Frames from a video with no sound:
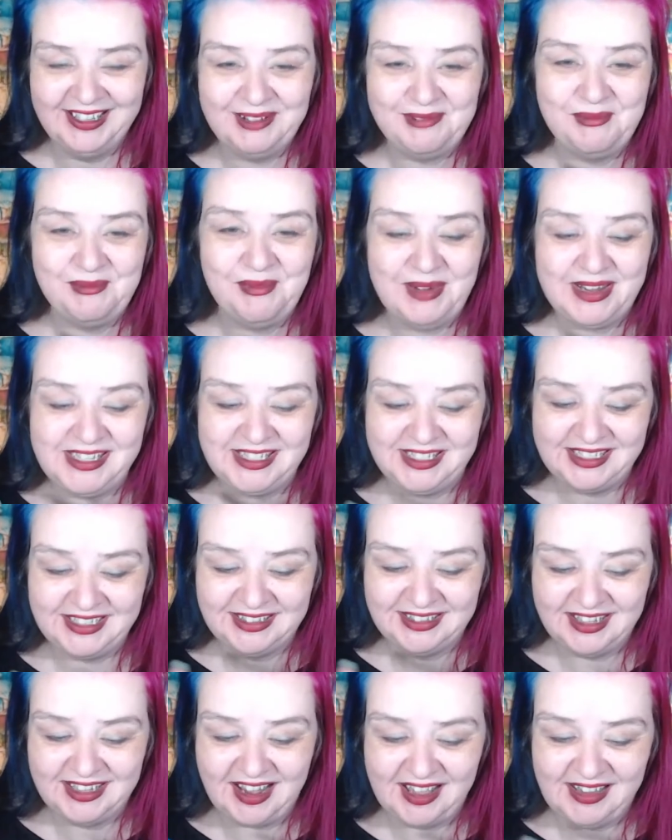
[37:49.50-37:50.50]
I'm
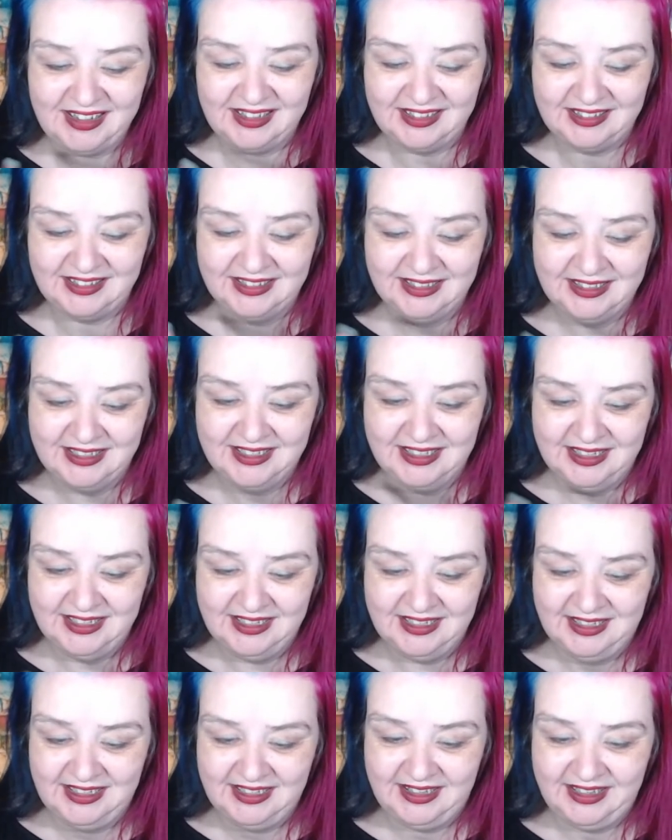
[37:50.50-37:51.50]
wasting the colour.
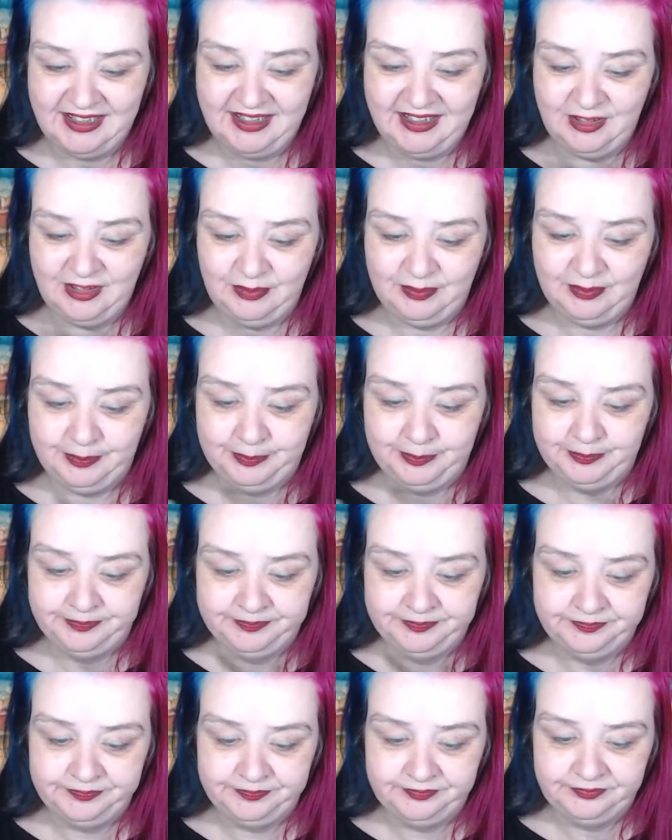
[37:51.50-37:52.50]
Um,
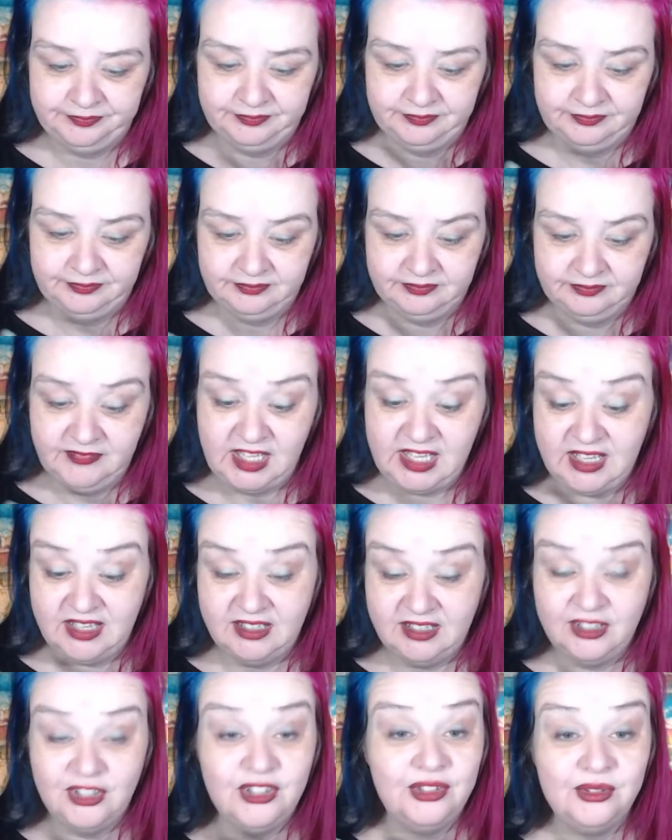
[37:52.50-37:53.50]
but yeah,
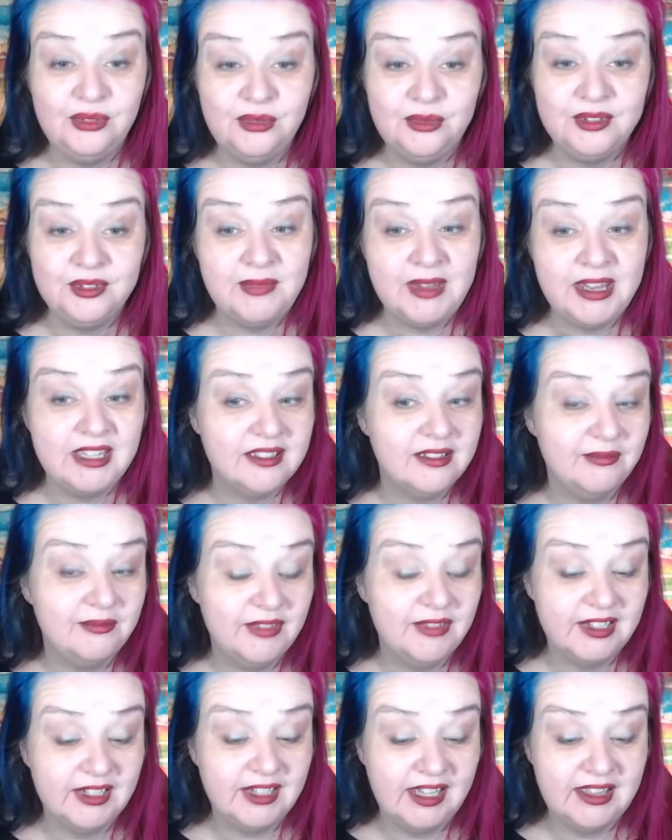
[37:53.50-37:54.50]
you could always make
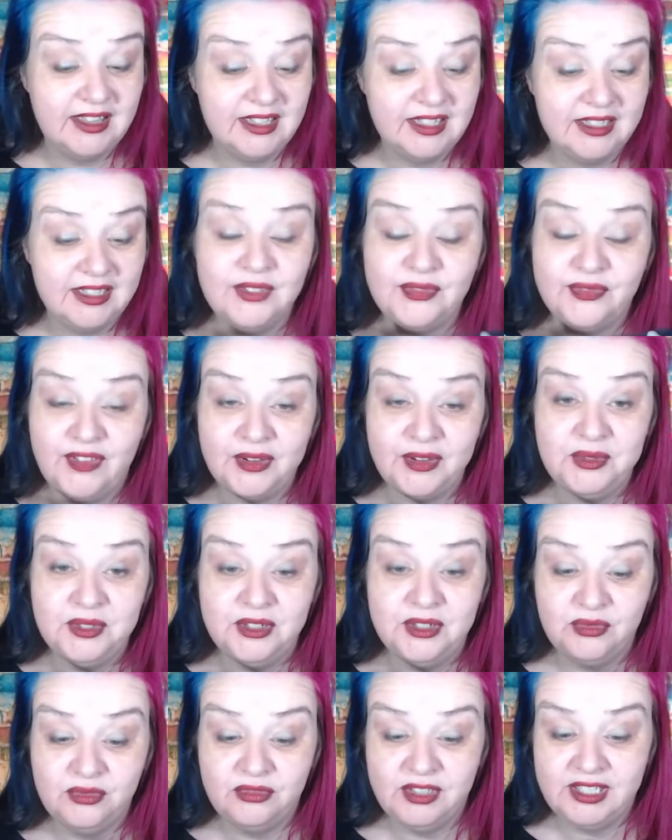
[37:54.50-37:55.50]
something like this. Felt
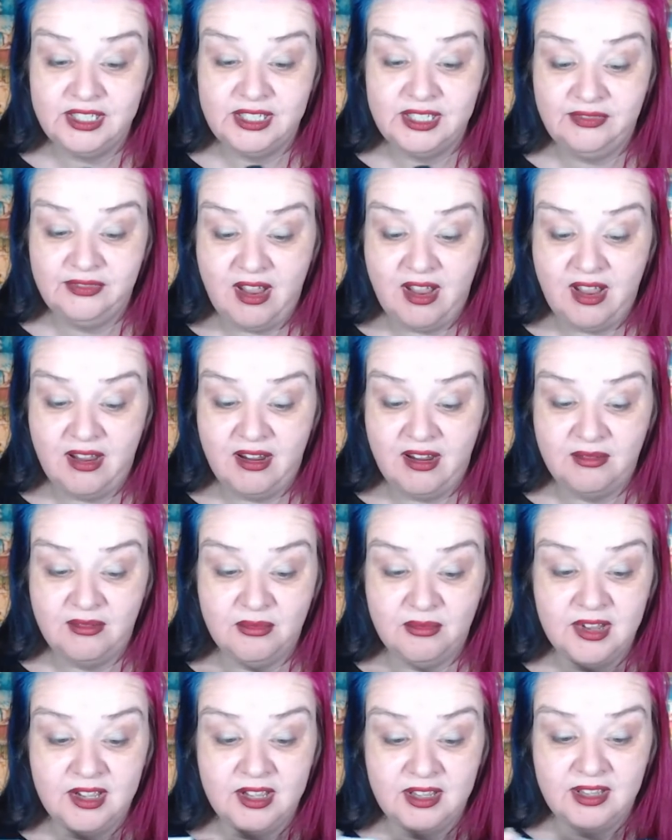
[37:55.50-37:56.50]
it really
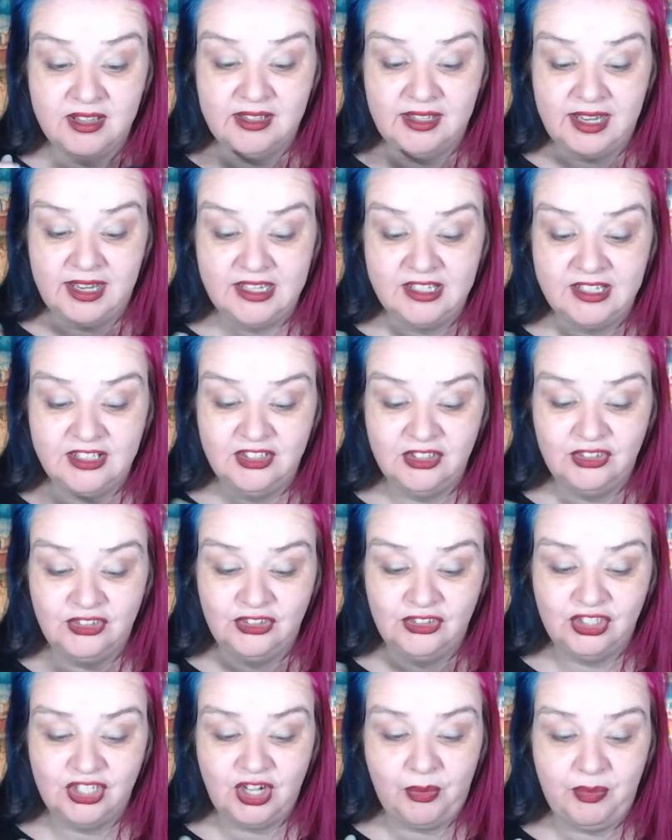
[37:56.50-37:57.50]
firm, nice and
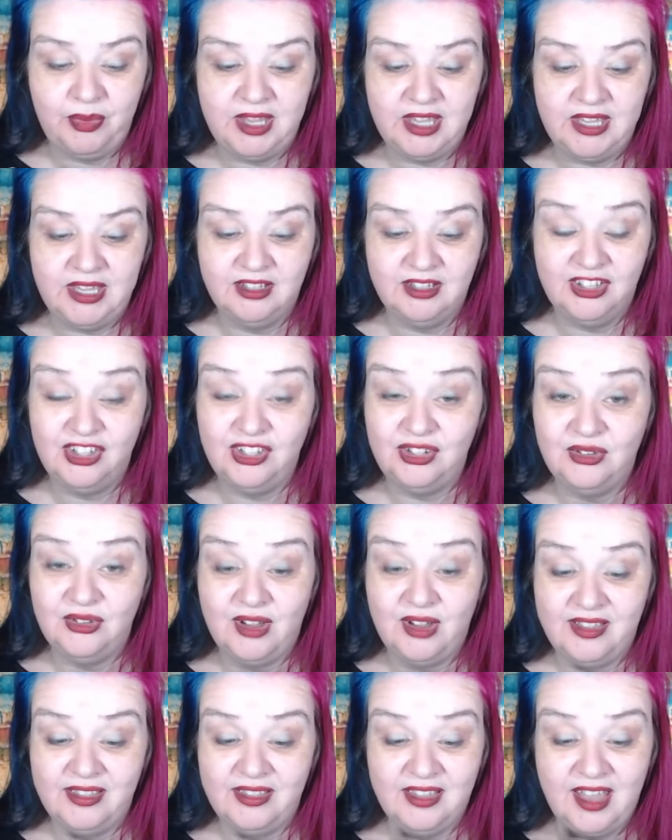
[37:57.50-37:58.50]
chubby and cute,
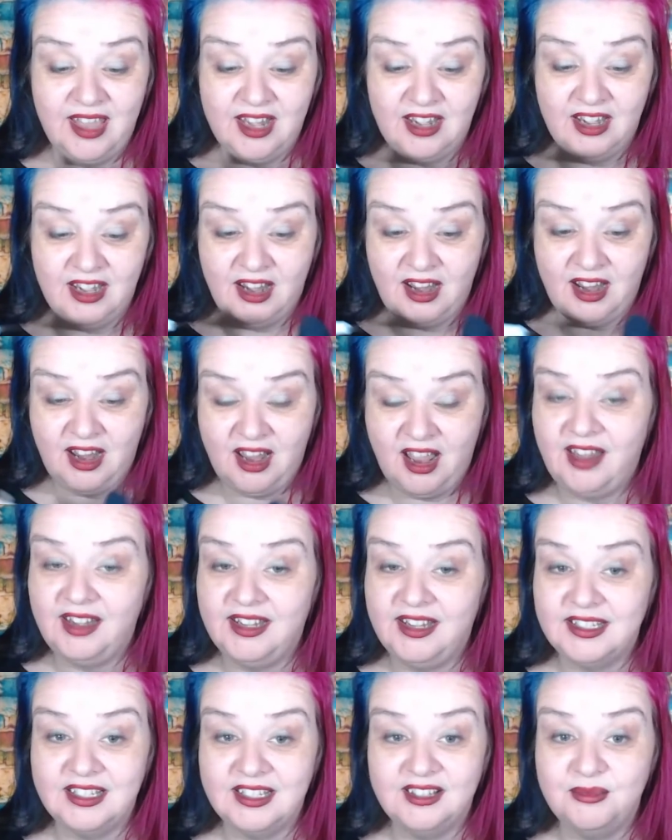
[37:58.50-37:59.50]
and then cut
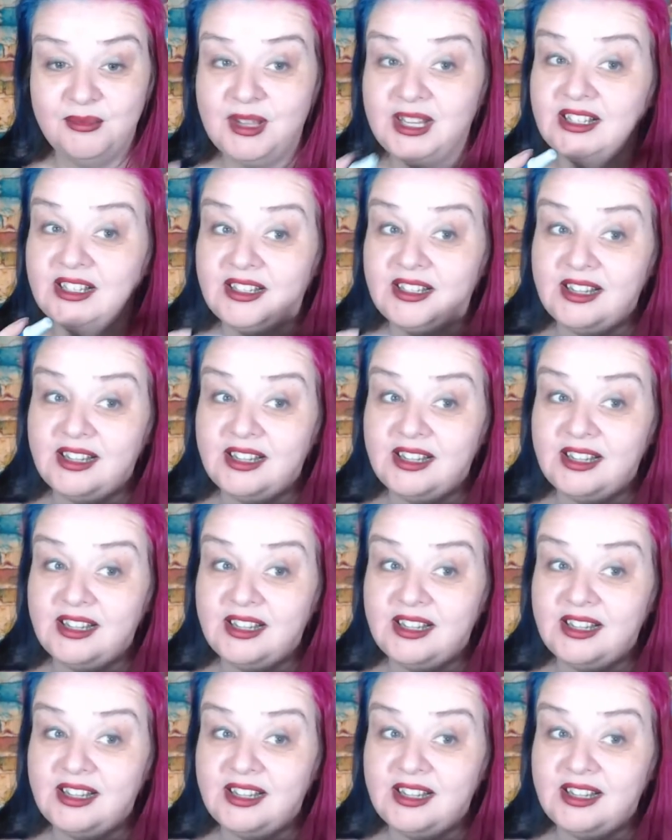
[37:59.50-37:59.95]
it down the middle